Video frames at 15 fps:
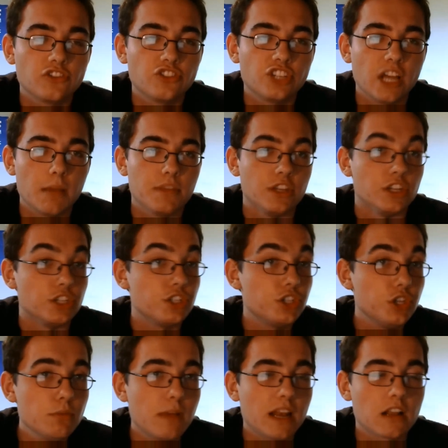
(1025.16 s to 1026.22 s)
Champion, a
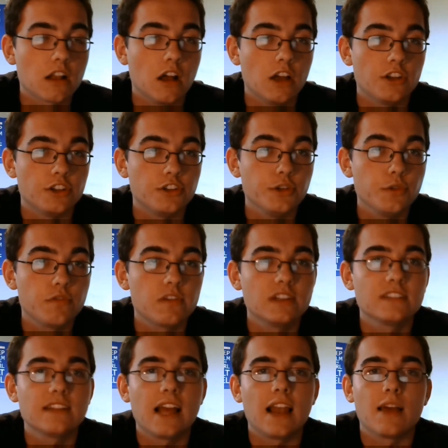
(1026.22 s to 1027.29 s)
2-mana card at 2/3
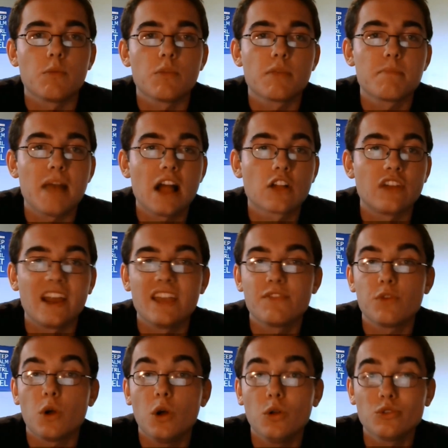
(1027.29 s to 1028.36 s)
stat line with a Battle Cry. If
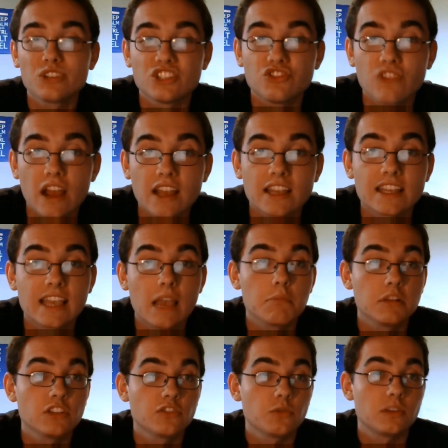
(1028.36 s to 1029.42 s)
you're holding a dragon, gain
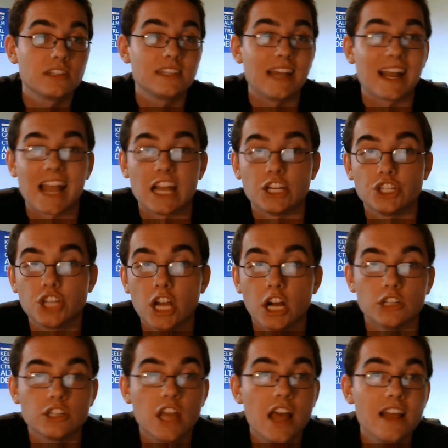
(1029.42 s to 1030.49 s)
+1 attack and
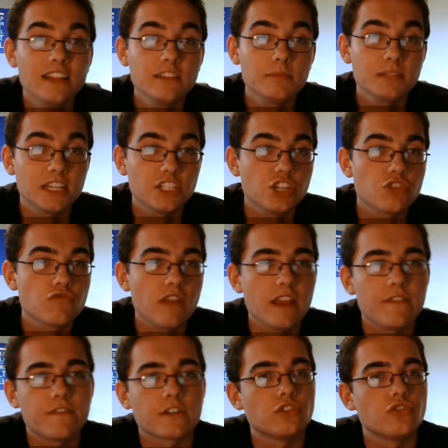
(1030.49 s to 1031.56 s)
charge. This is potentially great
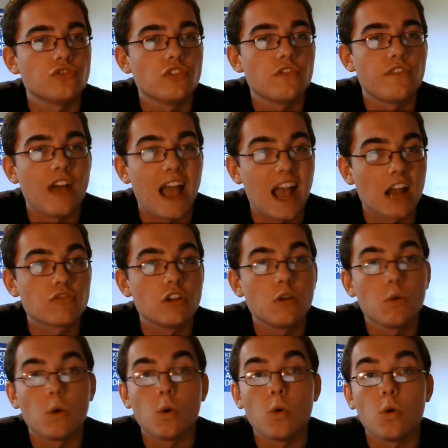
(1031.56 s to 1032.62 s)
for
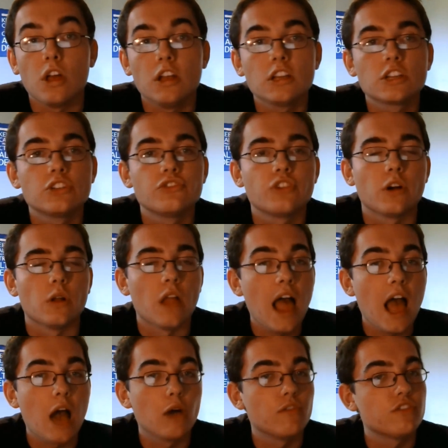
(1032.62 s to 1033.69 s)
aggro or early control,
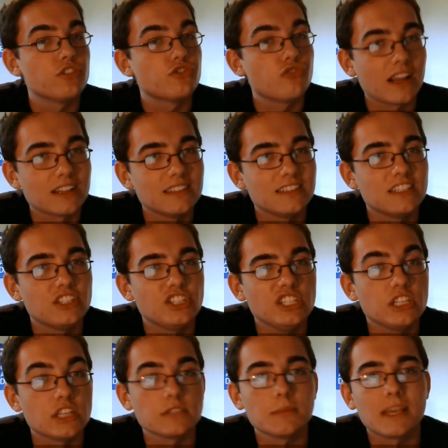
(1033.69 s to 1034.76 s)
however the dragon synergy
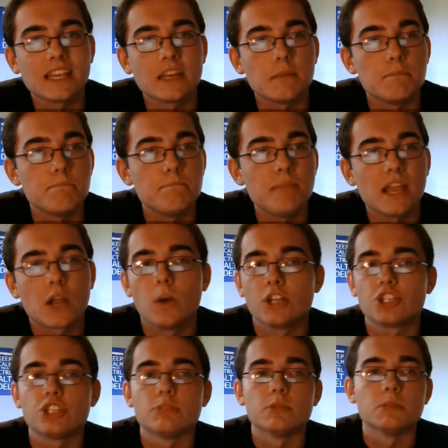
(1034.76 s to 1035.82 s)
does make it a bit
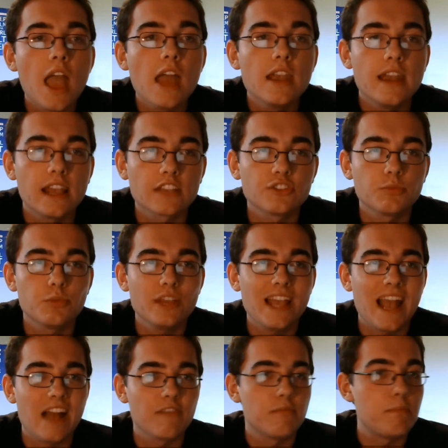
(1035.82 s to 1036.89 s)
questionable. Next up we
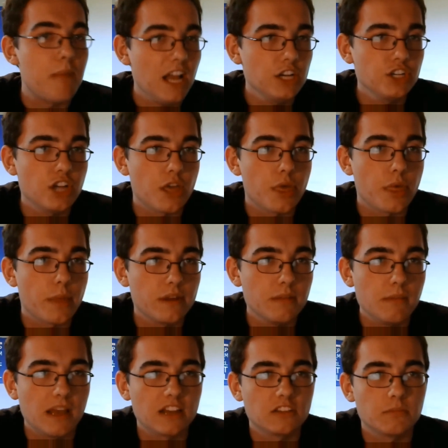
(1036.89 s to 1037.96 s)
have Bash, a
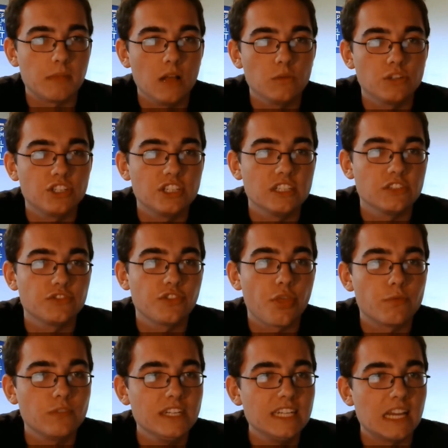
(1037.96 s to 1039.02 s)
3-mana spell which deals
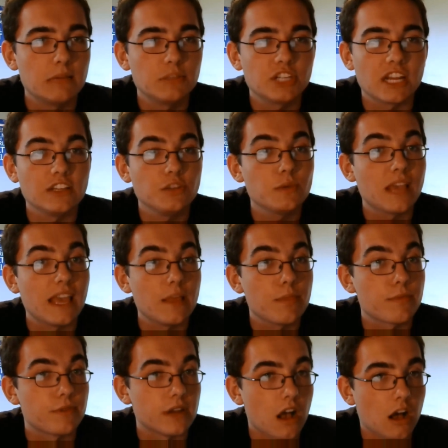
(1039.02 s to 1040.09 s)
3 damage and you gain
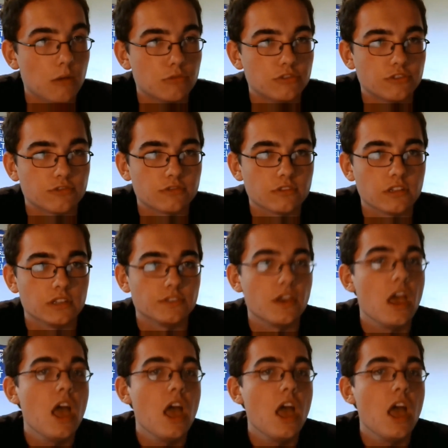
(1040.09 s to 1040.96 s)
3 armor as a result.